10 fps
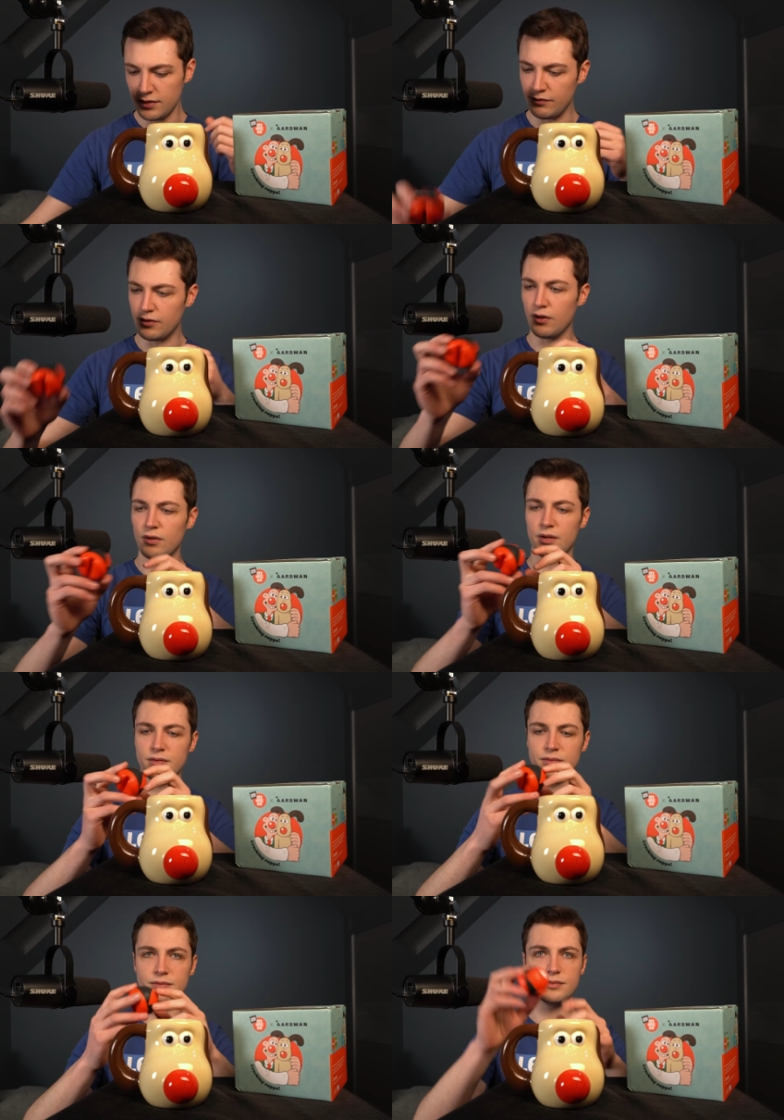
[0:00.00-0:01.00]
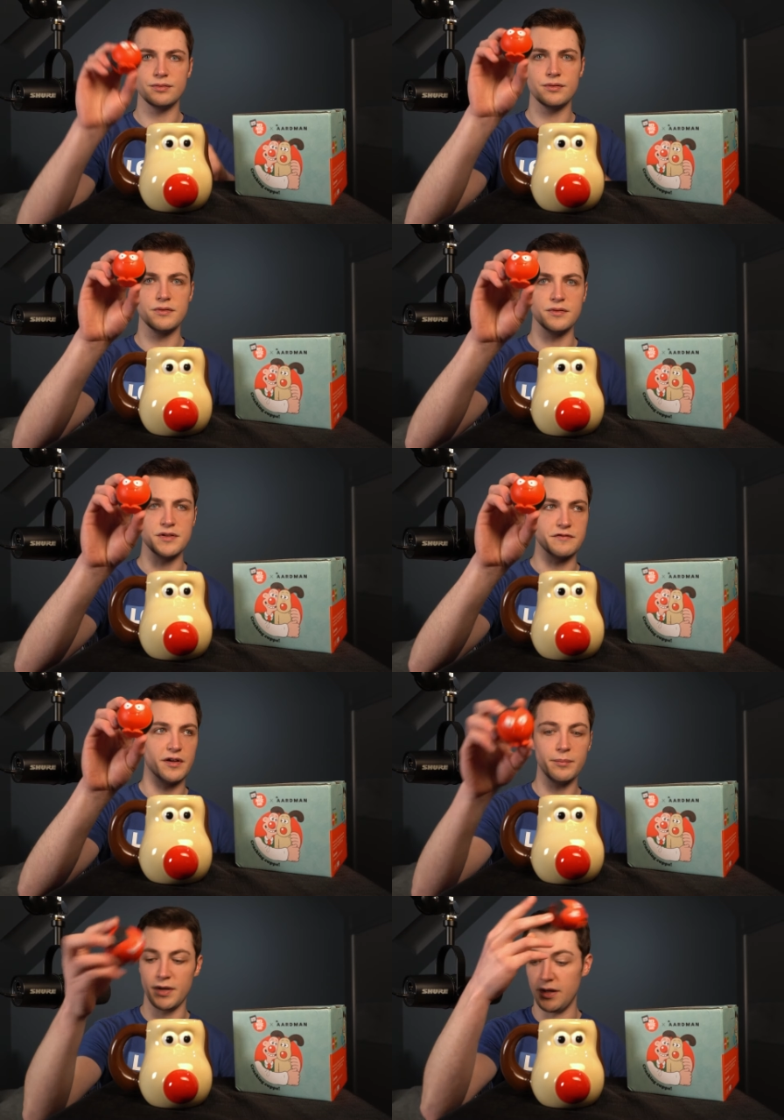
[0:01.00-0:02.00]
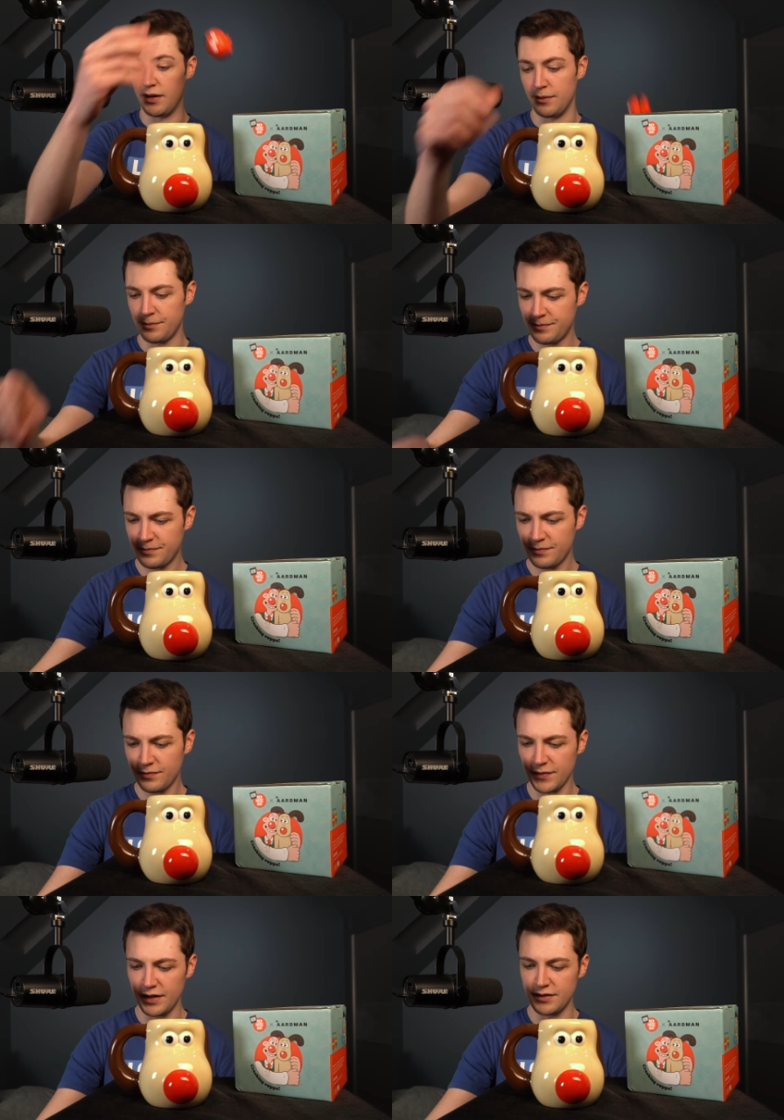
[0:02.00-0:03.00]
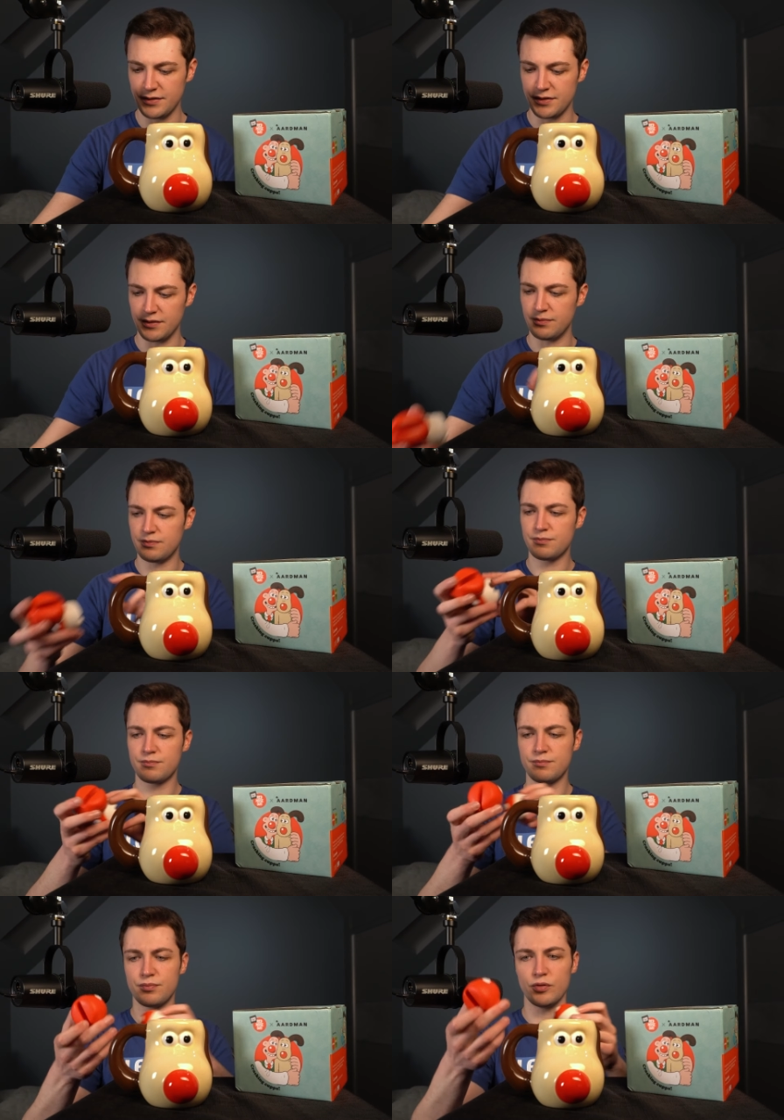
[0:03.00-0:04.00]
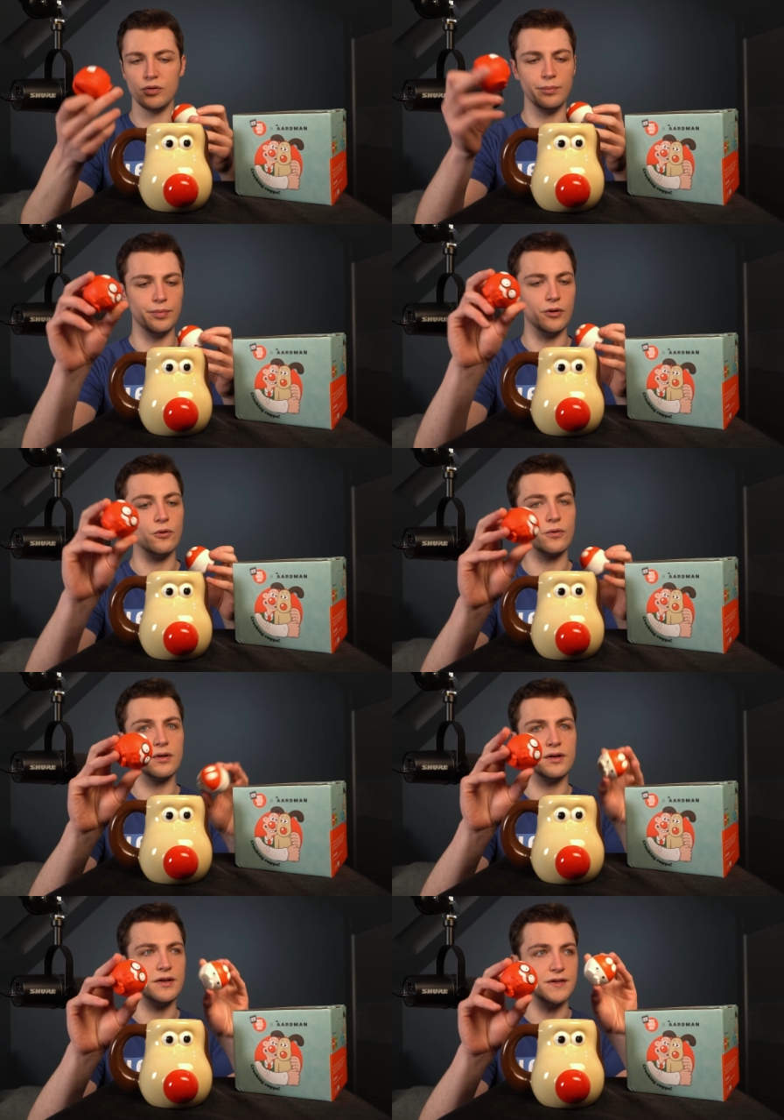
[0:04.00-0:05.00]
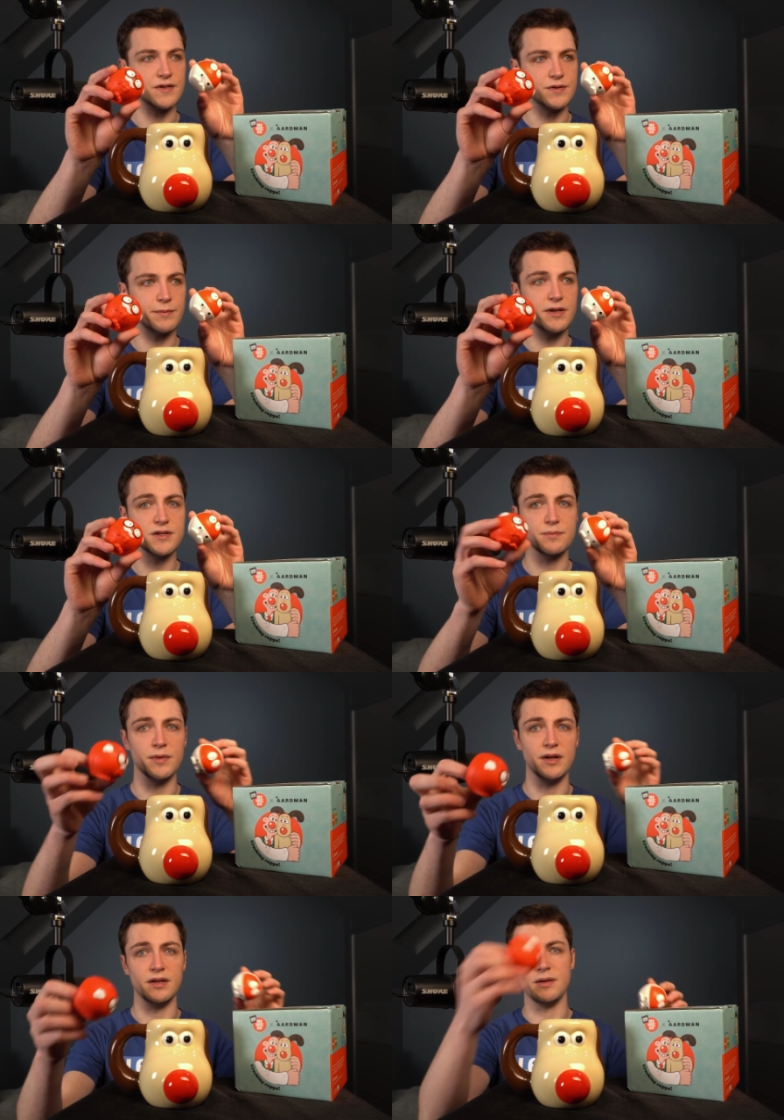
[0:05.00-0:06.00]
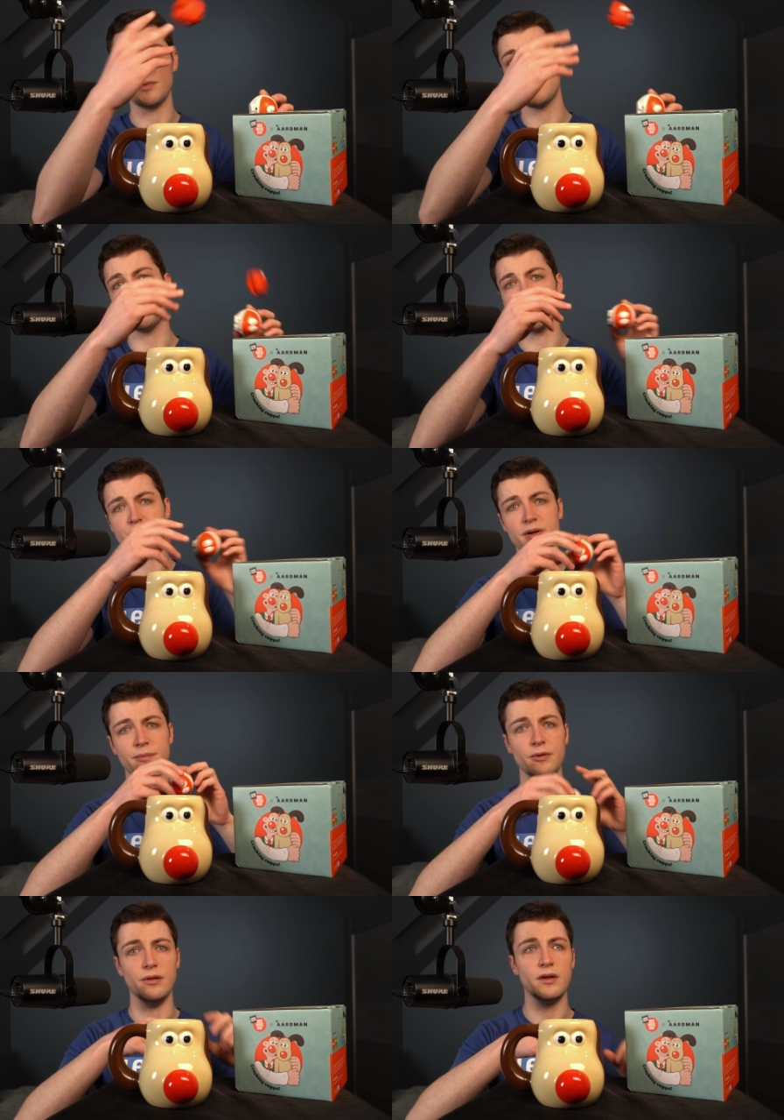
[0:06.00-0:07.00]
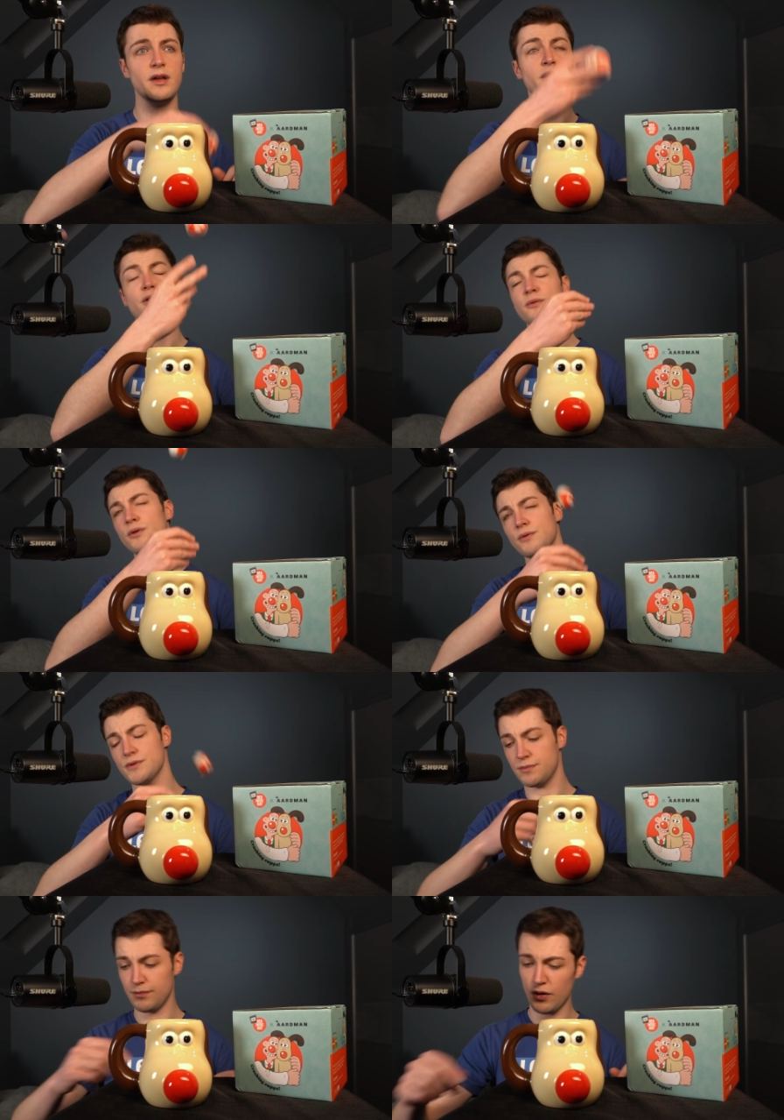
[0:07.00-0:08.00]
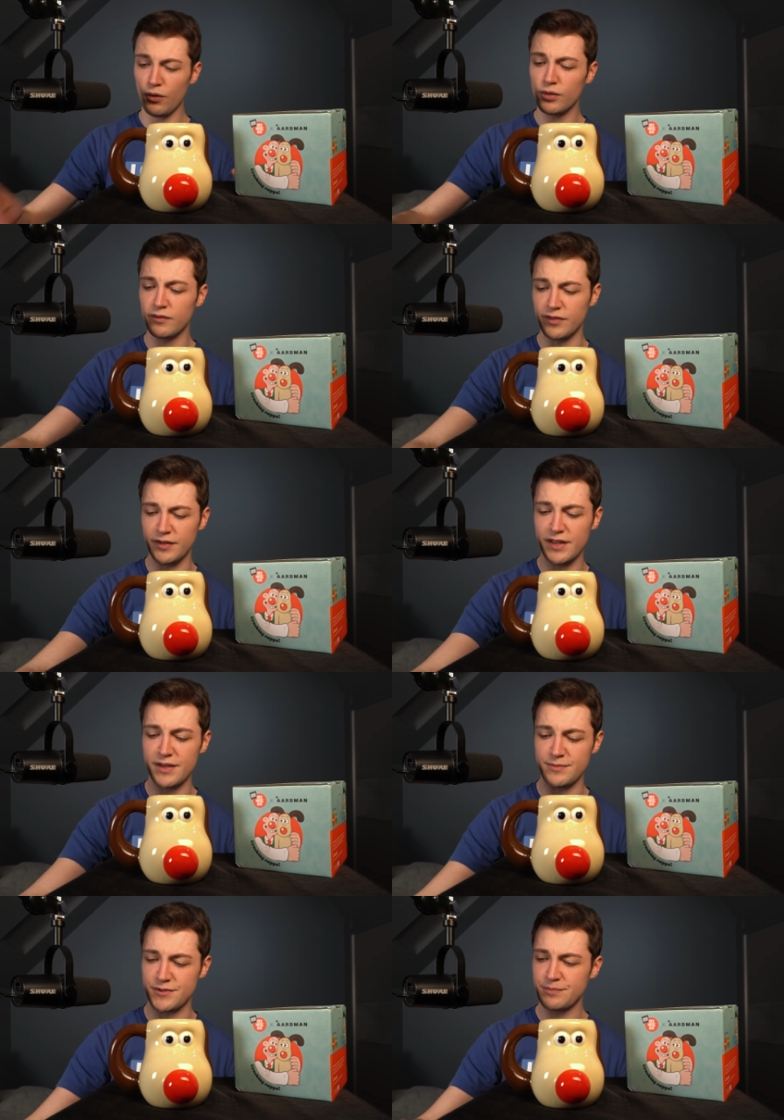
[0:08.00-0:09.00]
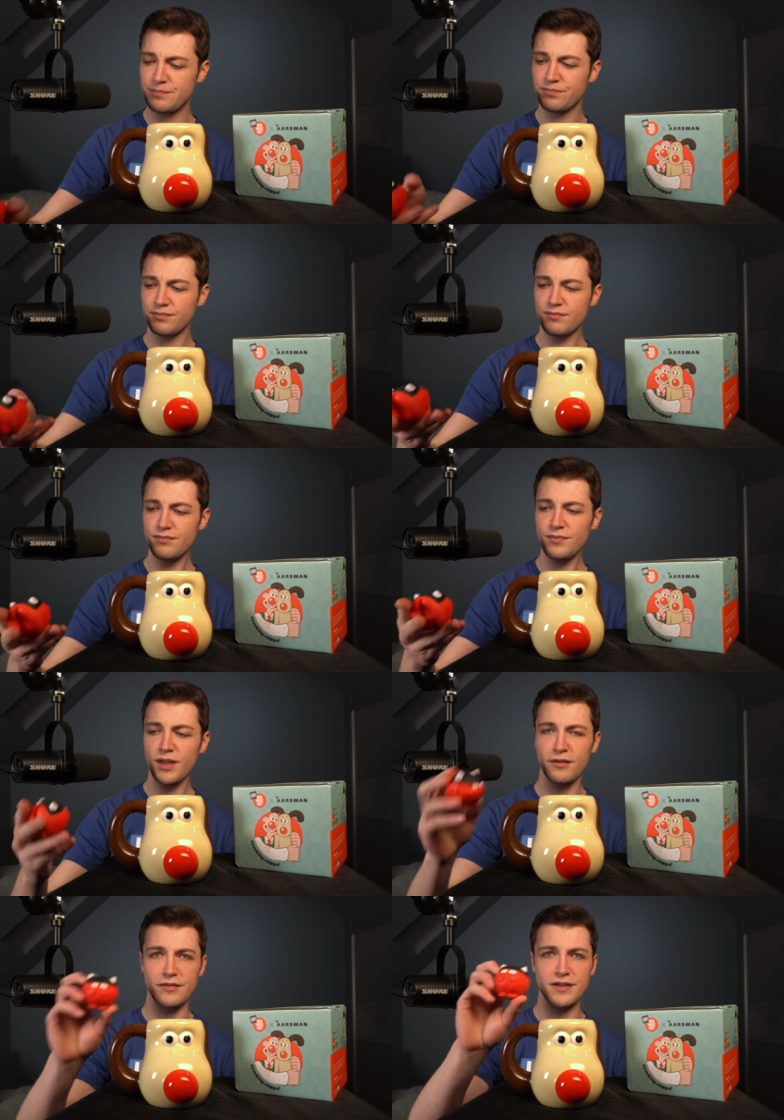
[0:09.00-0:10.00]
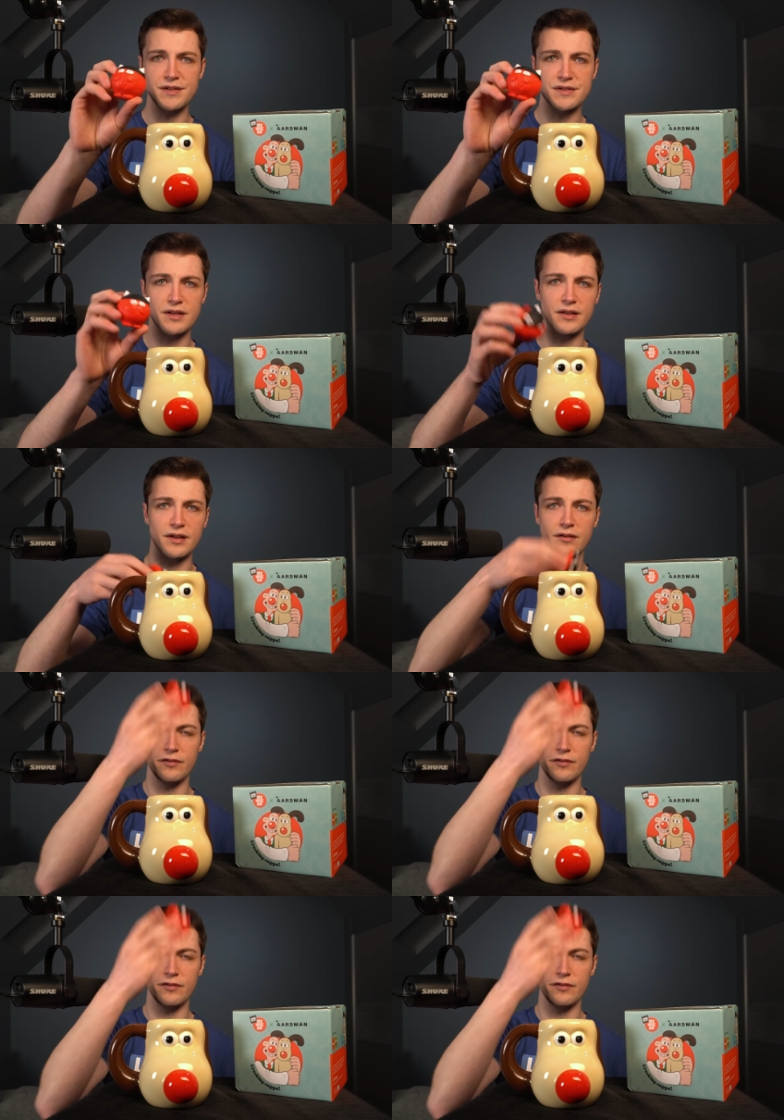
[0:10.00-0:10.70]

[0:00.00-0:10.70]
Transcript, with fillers: You've got this vampire and an old bloke and a spaceman. I'm sure there's people who knows all of the names of these, and like a